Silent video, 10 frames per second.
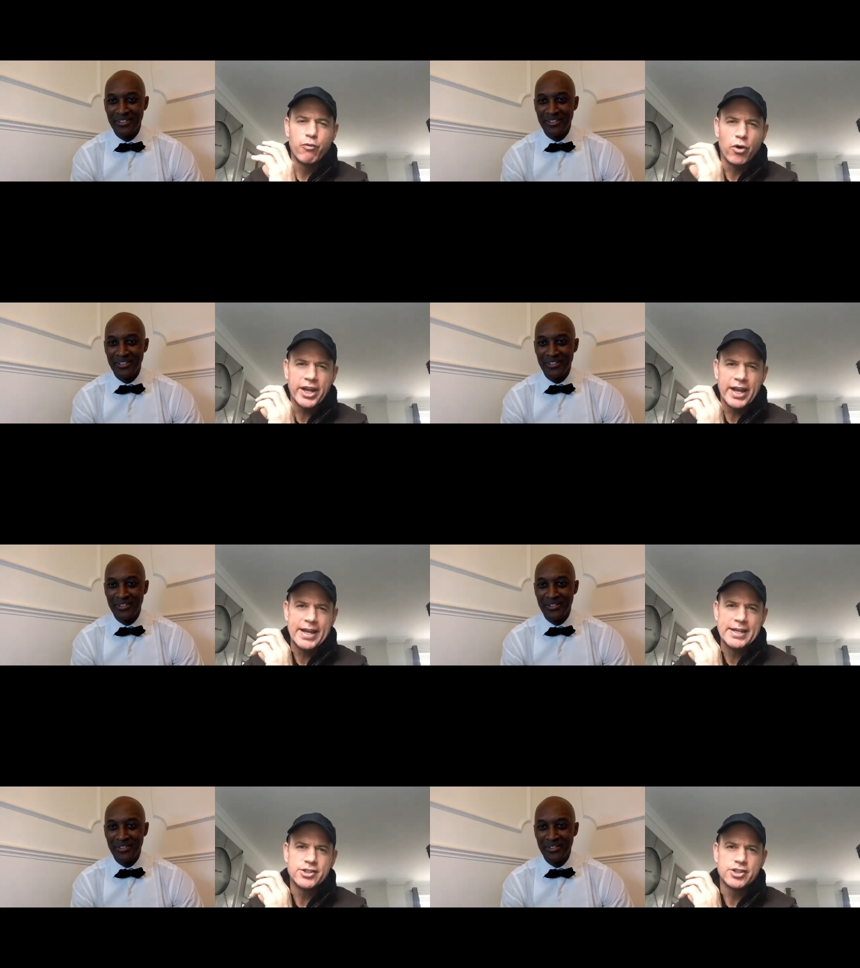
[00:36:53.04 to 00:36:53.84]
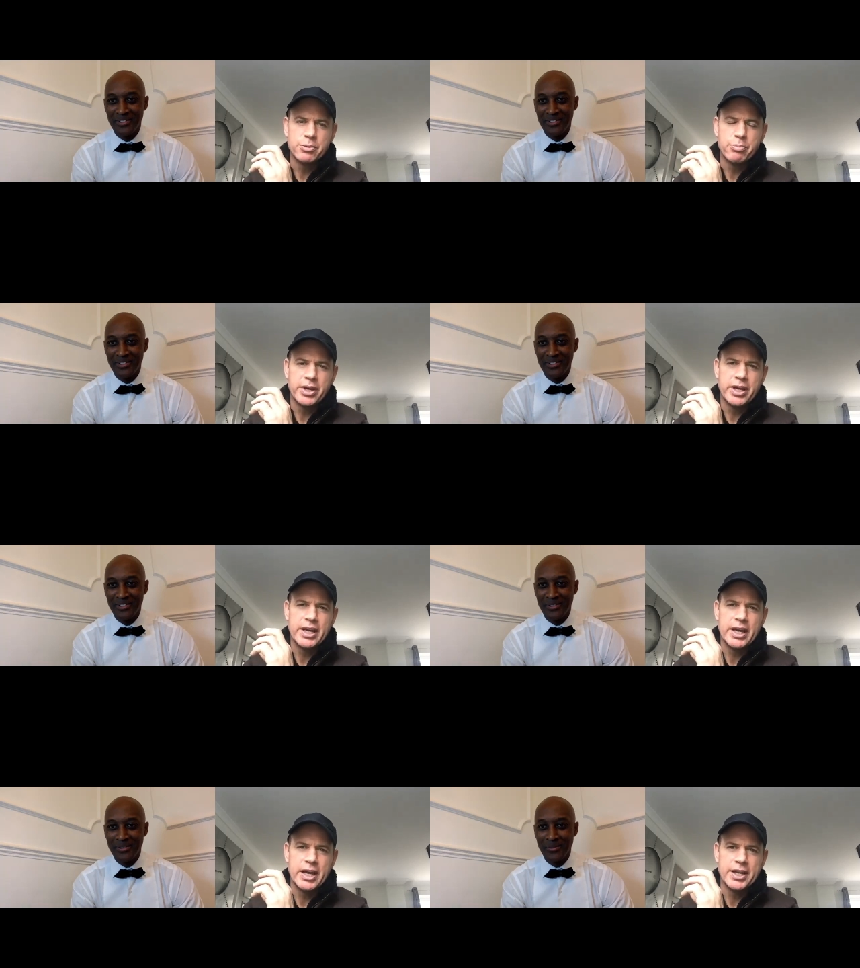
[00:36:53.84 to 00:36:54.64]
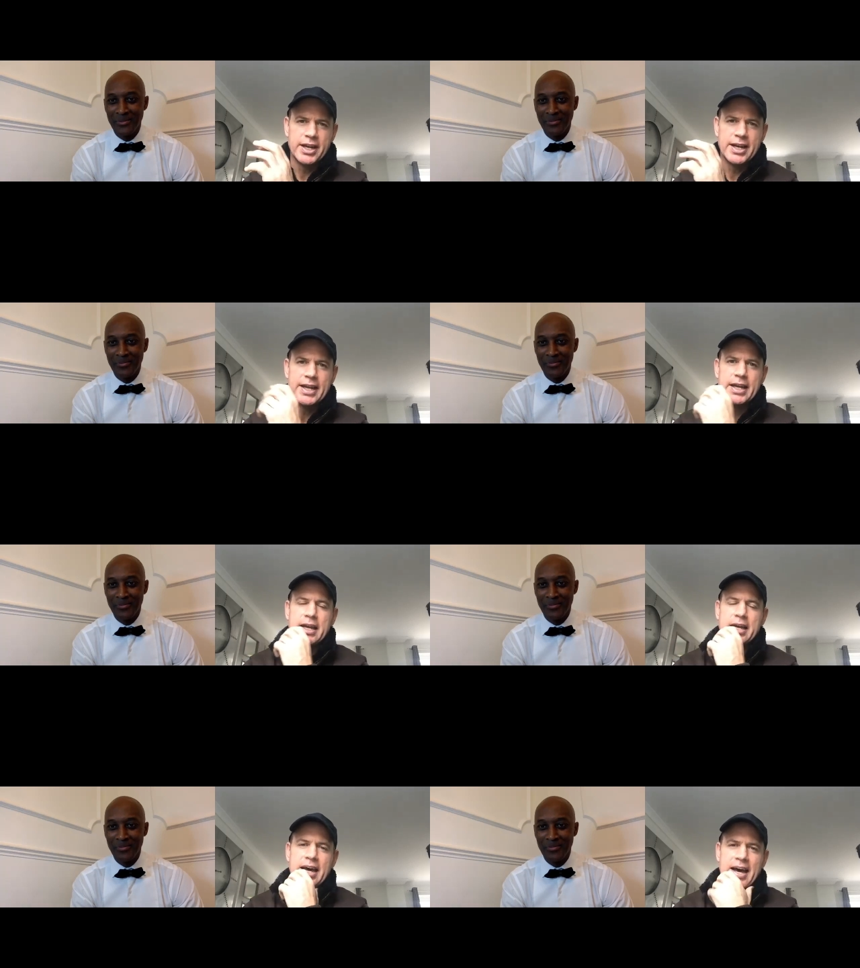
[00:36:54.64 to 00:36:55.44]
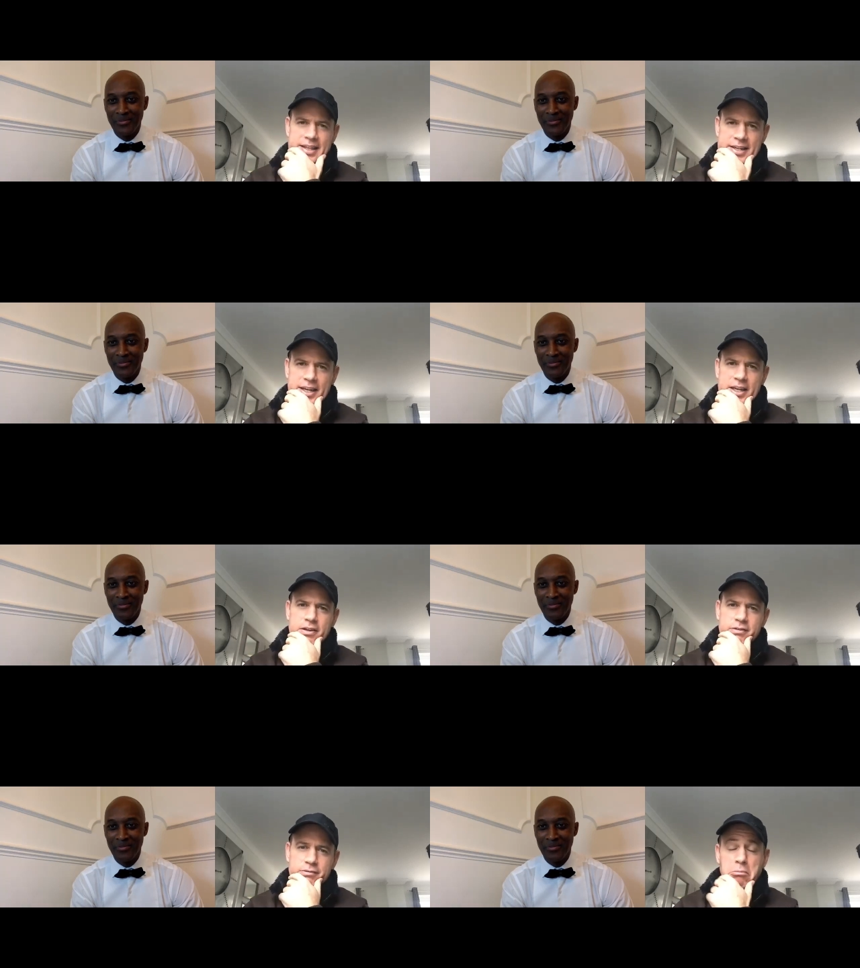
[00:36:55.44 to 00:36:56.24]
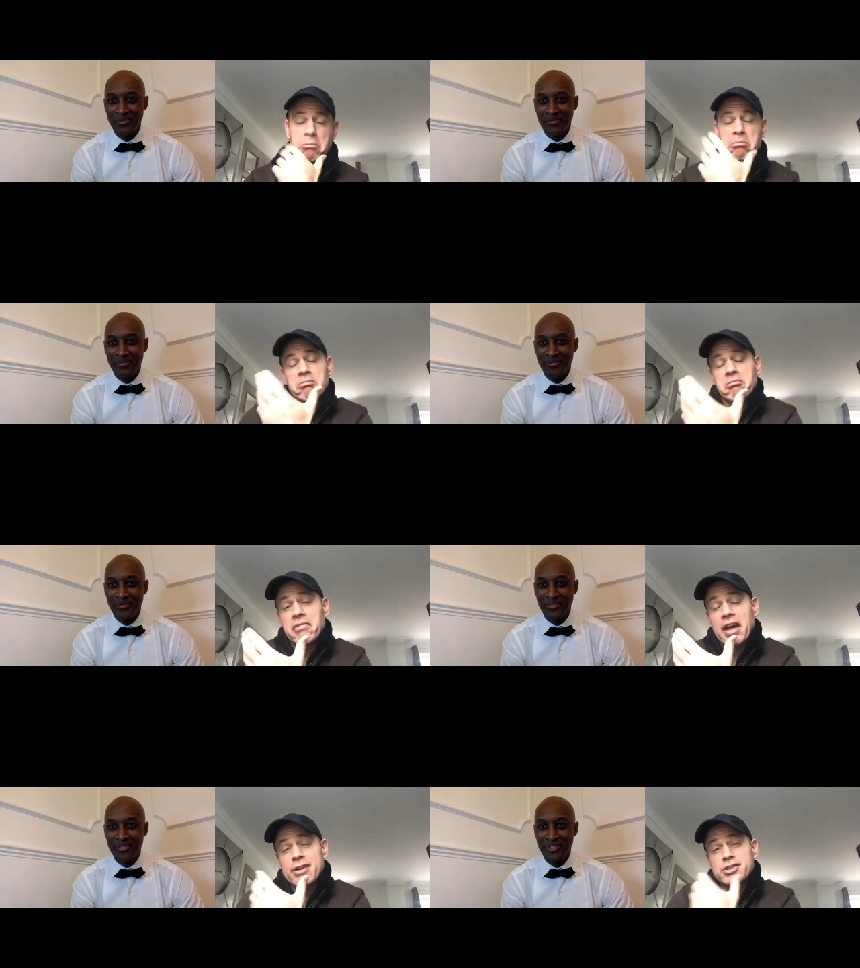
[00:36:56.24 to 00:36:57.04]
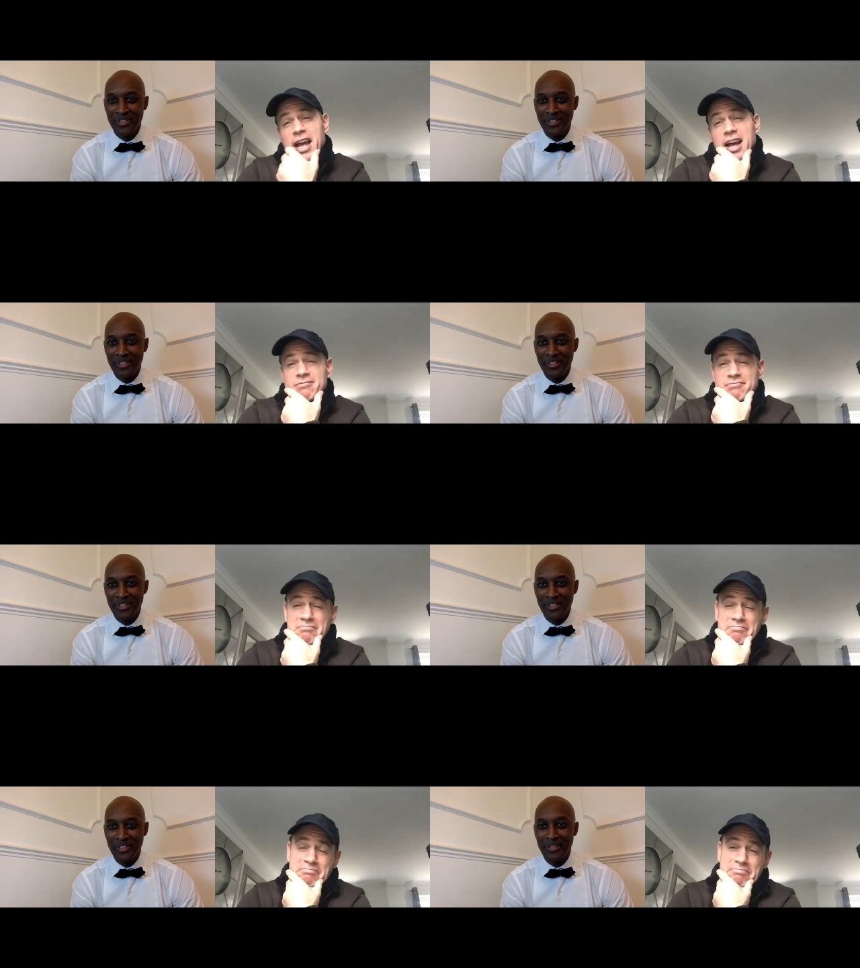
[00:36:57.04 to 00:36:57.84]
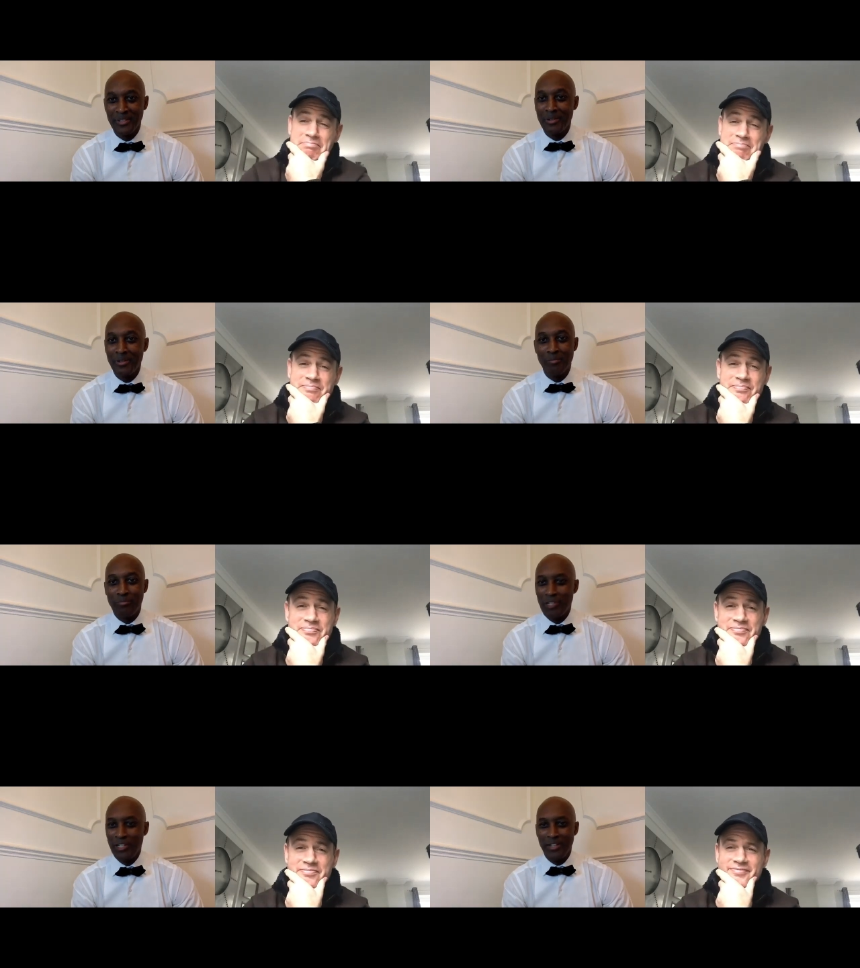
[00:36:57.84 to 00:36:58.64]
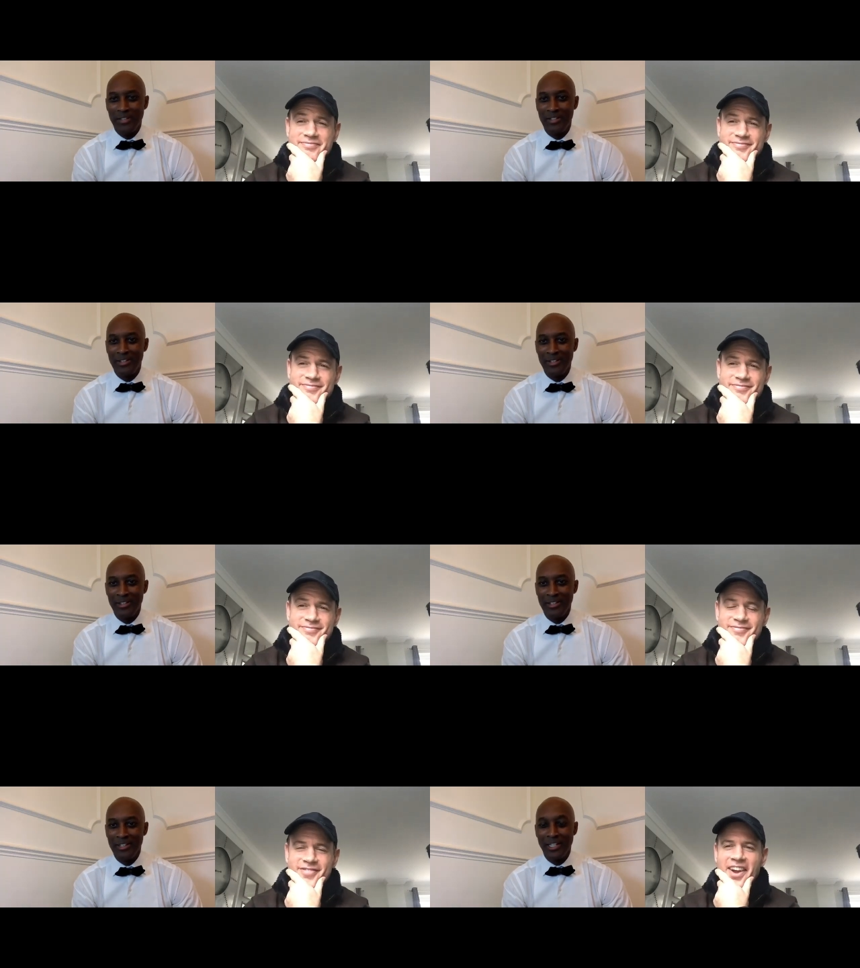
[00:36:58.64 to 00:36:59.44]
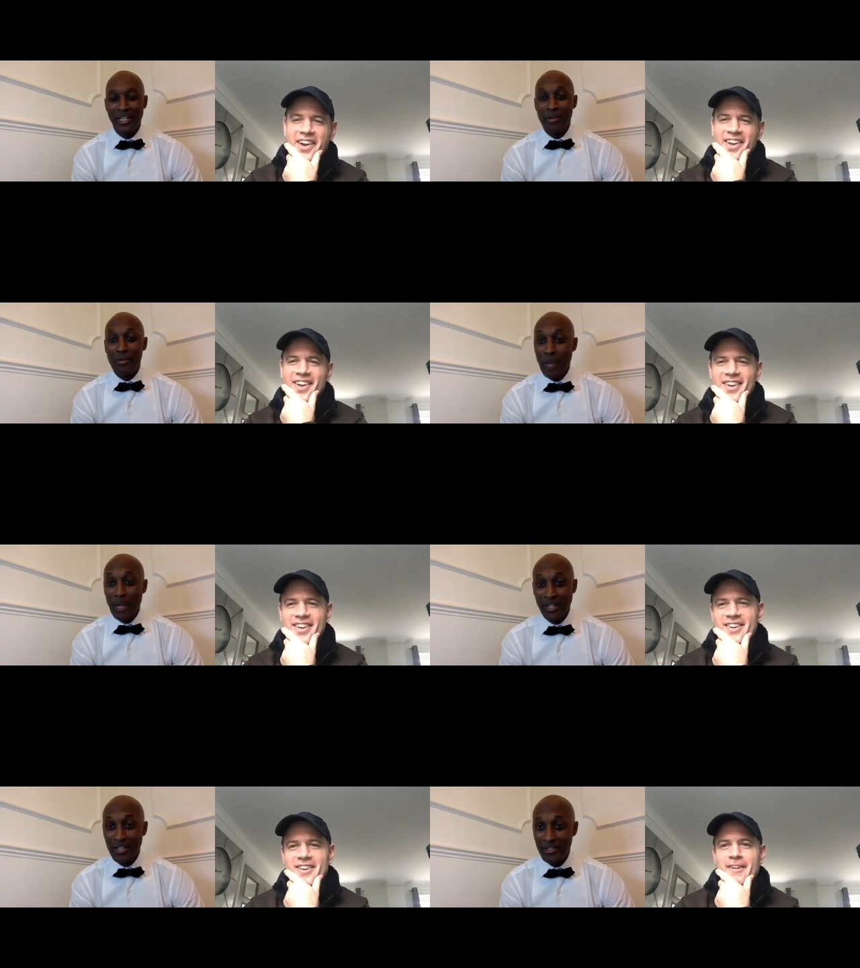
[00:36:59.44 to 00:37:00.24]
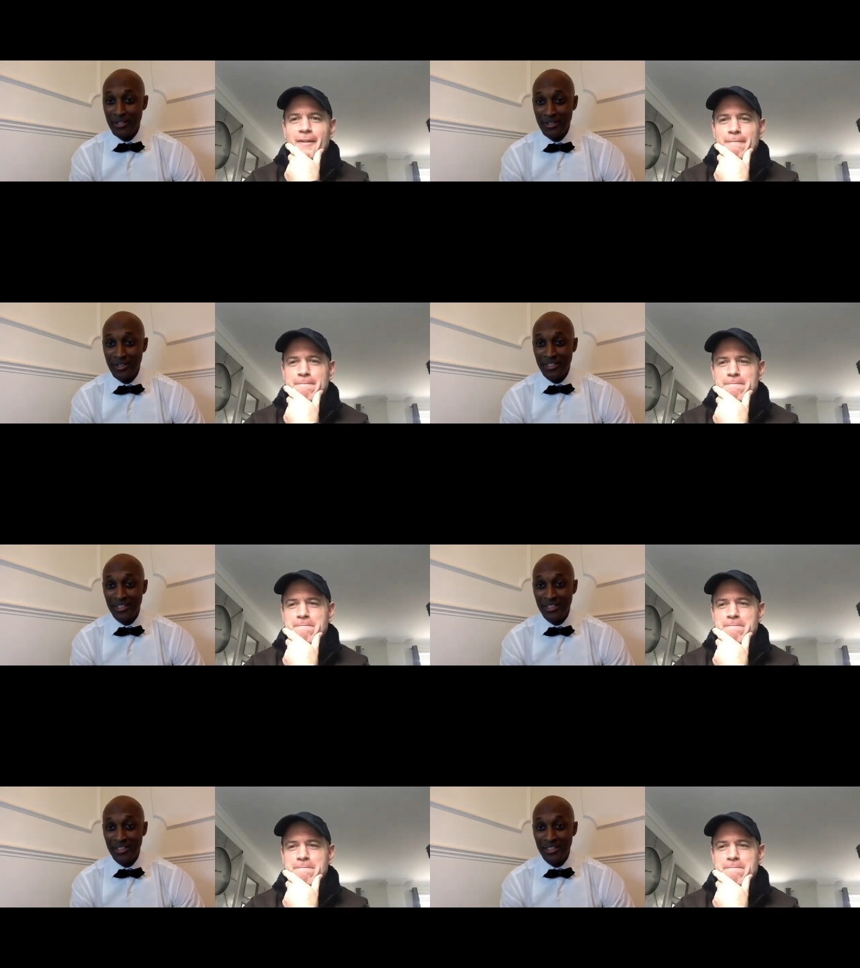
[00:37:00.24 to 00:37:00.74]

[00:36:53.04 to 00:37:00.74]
Speaker 1: of what it is to be an elite athlete. How's that?
Speaker 2: Brilliant. Kyran Bracken,